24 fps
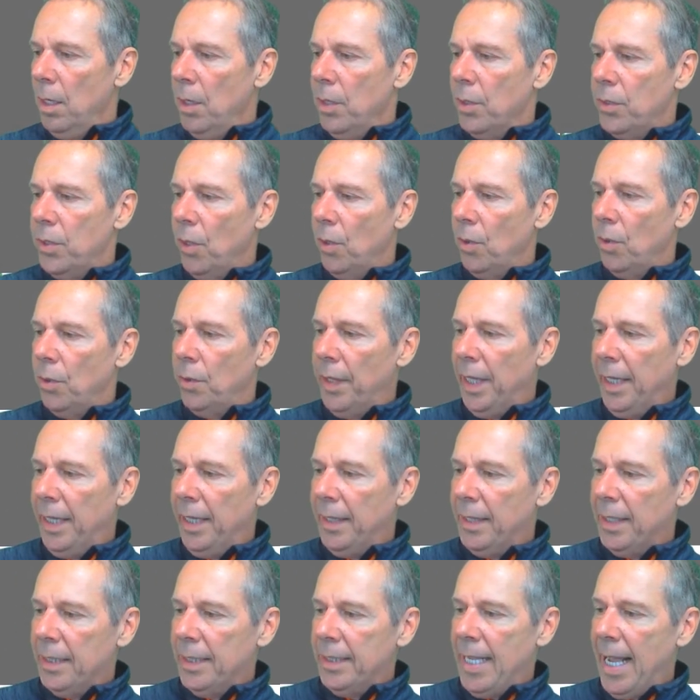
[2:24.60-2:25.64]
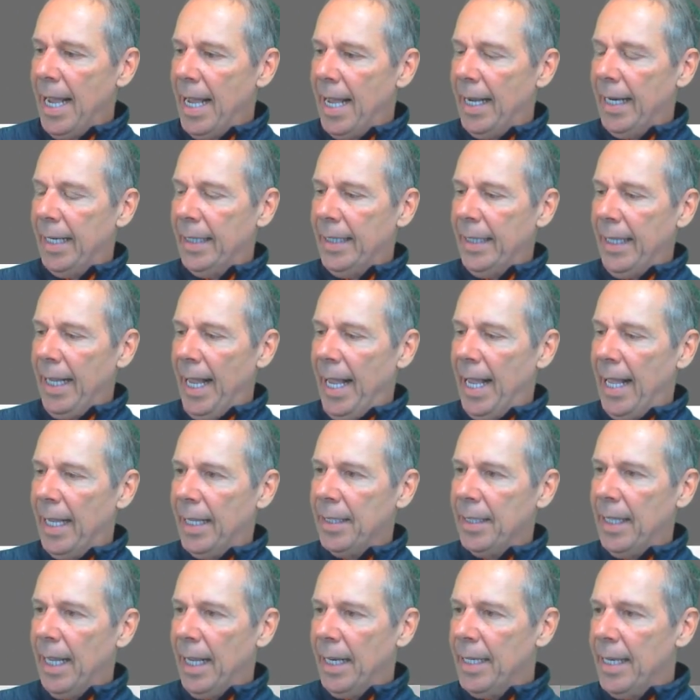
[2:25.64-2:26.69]
So they get this tag at the
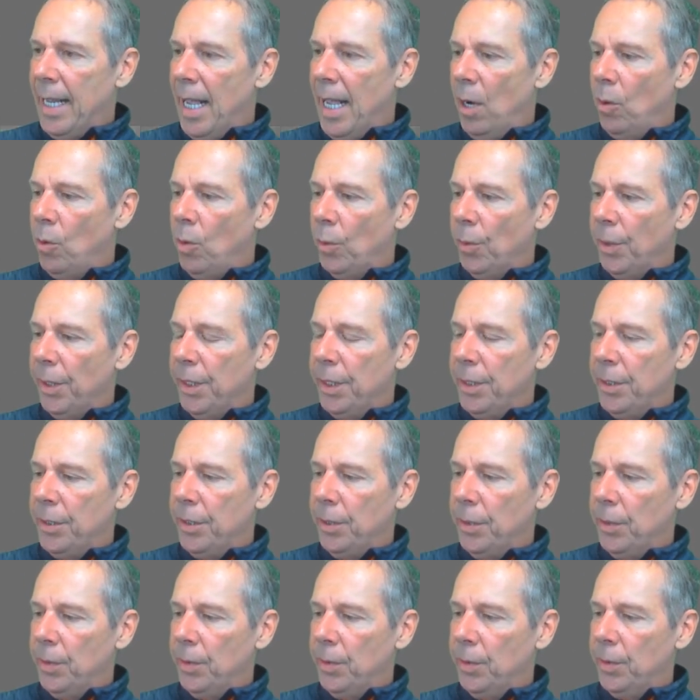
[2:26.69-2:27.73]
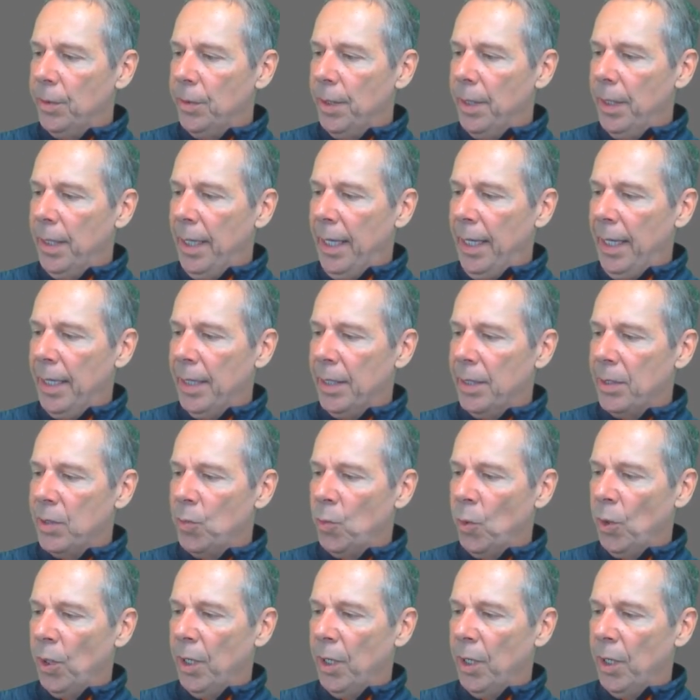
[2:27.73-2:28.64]
end, and now what we're going to do is we're